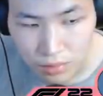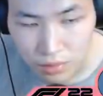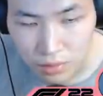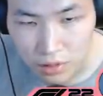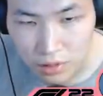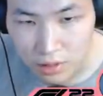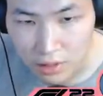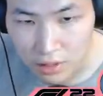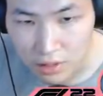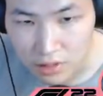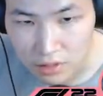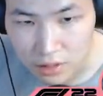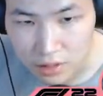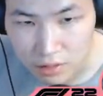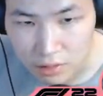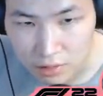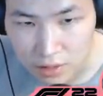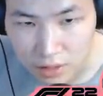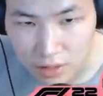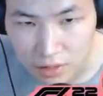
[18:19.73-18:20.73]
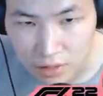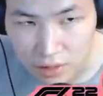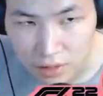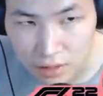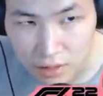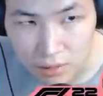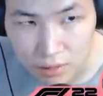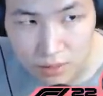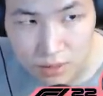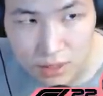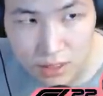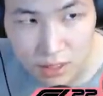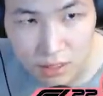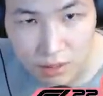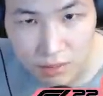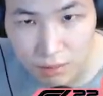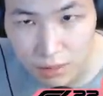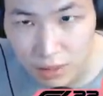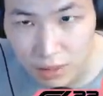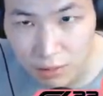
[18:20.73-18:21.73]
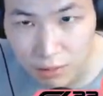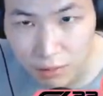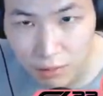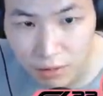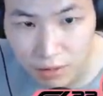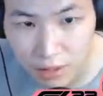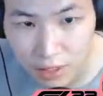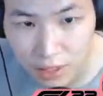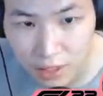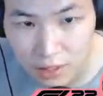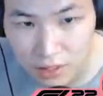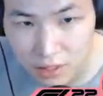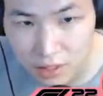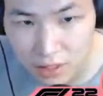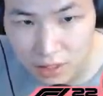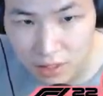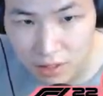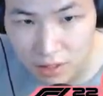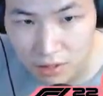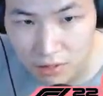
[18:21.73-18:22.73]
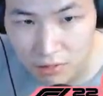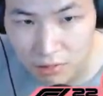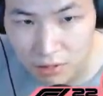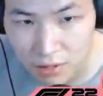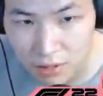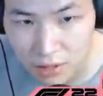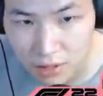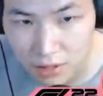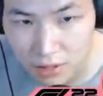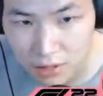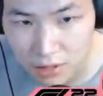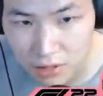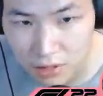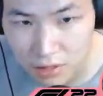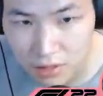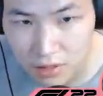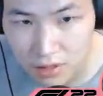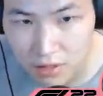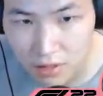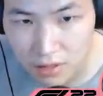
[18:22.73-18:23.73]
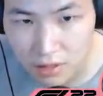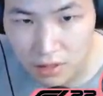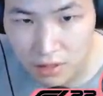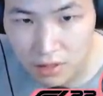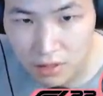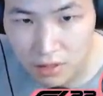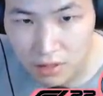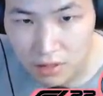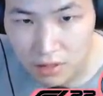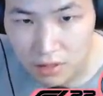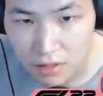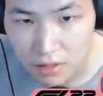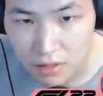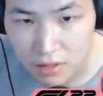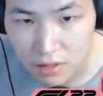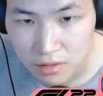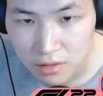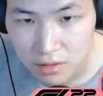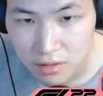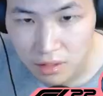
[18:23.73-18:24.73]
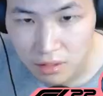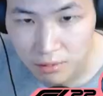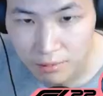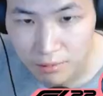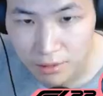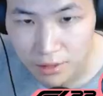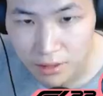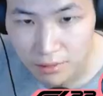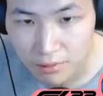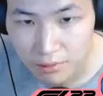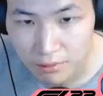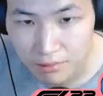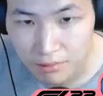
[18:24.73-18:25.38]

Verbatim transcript: Okay, so Dan took times down, meaning we are 19 cars running. Let's keep it up.